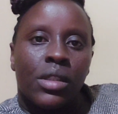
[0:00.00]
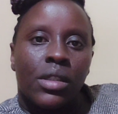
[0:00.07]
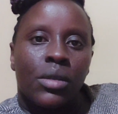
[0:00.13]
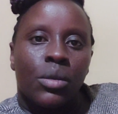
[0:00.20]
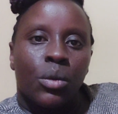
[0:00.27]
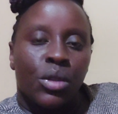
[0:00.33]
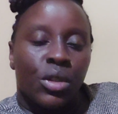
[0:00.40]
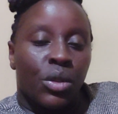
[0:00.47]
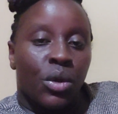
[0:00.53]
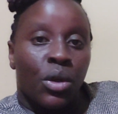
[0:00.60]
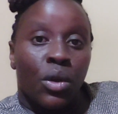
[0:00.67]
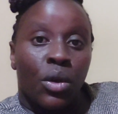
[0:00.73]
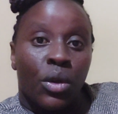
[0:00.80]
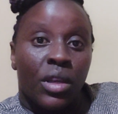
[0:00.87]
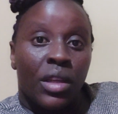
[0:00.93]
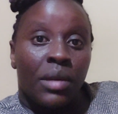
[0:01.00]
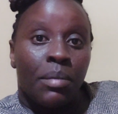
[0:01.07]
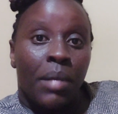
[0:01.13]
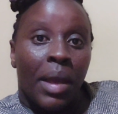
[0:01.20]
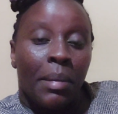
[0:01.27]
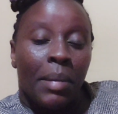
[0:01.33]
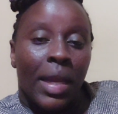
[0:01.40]
was going on in
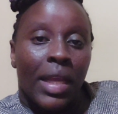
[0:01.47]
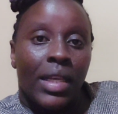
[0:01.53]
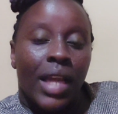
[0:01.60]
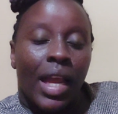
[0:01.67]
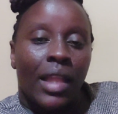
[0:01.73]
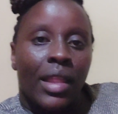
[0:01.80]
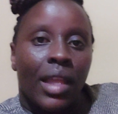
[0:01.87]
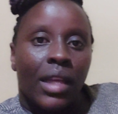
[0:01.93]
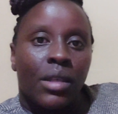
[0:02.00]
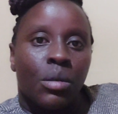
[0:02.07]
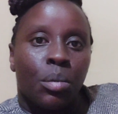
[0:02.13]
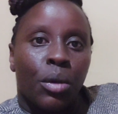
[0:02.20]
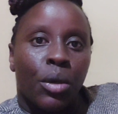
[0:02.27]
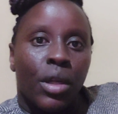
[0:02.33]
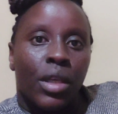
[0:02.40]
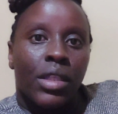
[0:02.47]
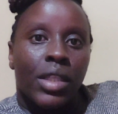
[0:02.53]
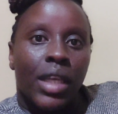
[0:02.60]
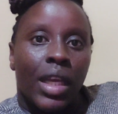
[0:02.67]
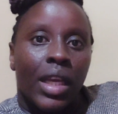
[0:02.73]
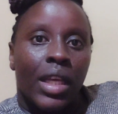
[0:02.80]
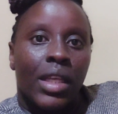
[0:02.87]
my mind at that point,
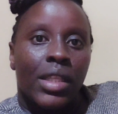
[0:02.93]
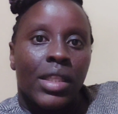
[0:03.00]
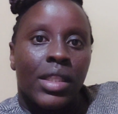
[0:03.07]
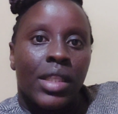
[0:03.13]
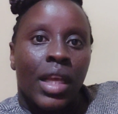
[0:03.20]
is